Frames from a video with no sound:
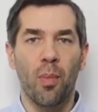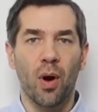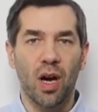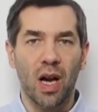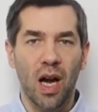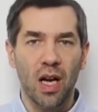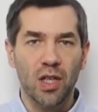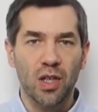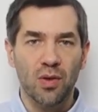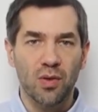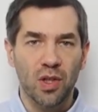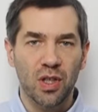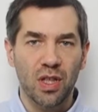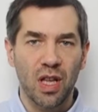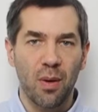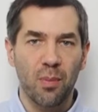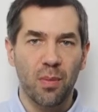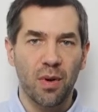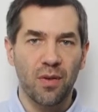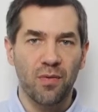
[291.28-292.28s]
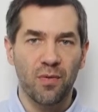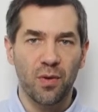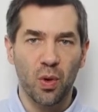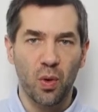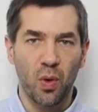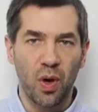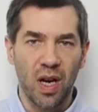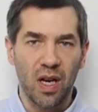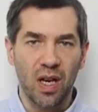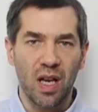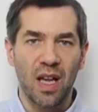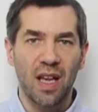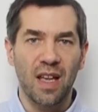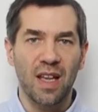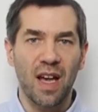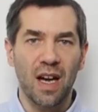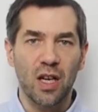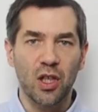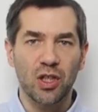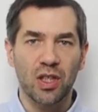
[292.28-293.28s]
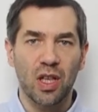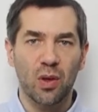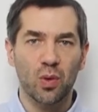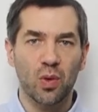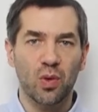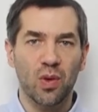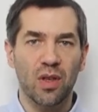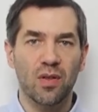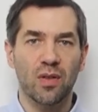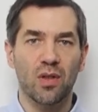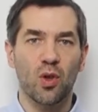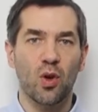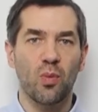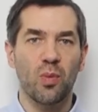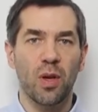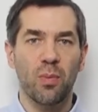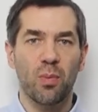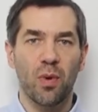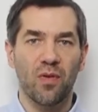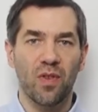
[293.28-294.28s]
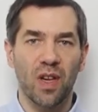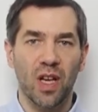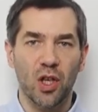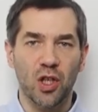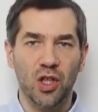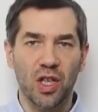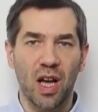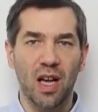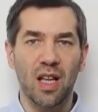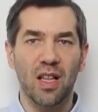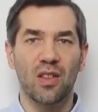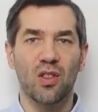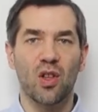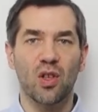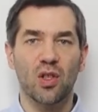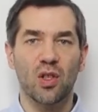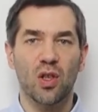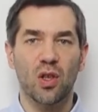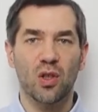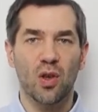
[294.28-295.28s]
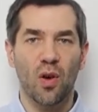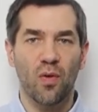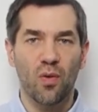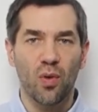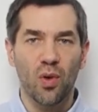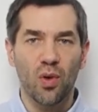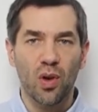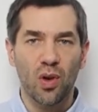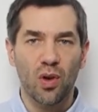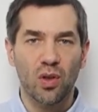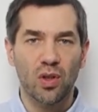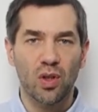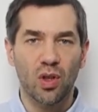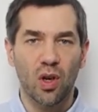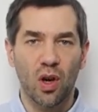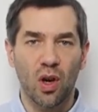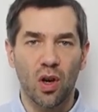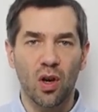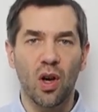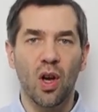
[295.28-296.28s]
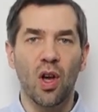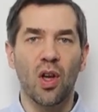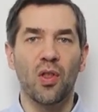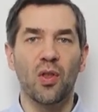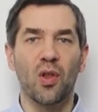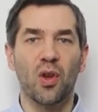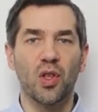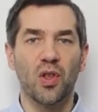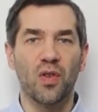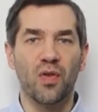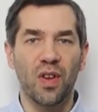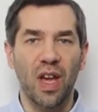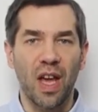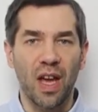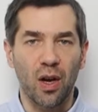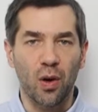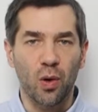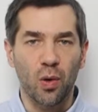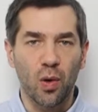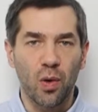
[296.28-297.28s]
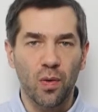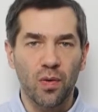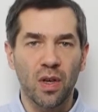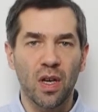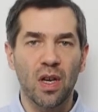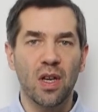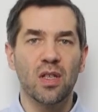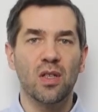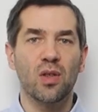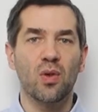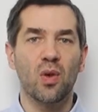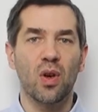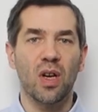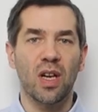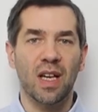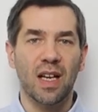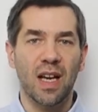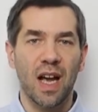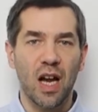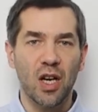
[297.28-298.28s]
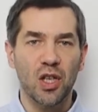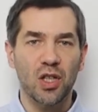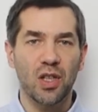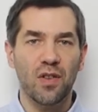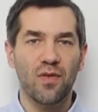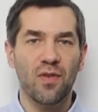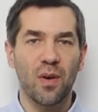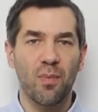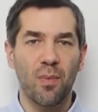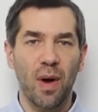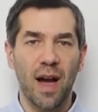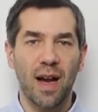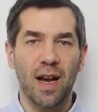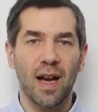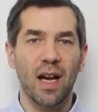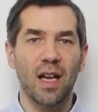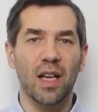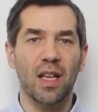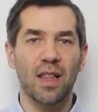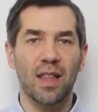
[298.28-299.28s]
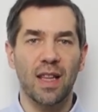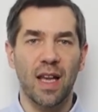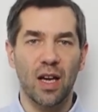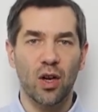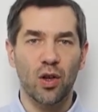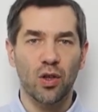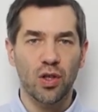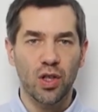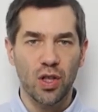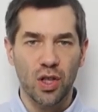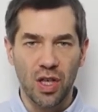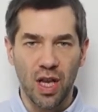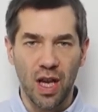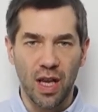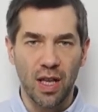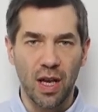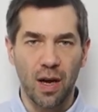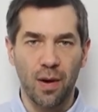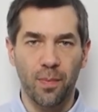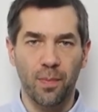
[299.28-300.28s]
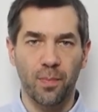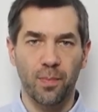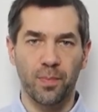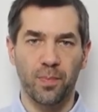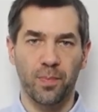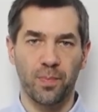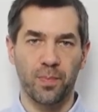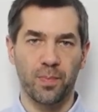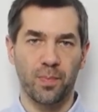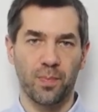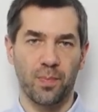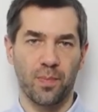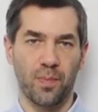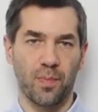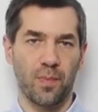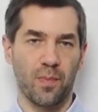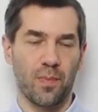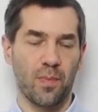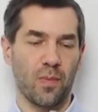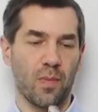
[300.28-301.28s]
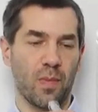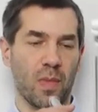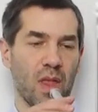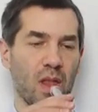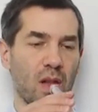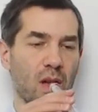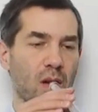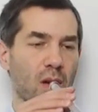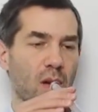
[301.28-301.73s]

I'll use the Breath Viewer to show you how I shape, direct the airstream by adapting it to the sounds each of which requires a different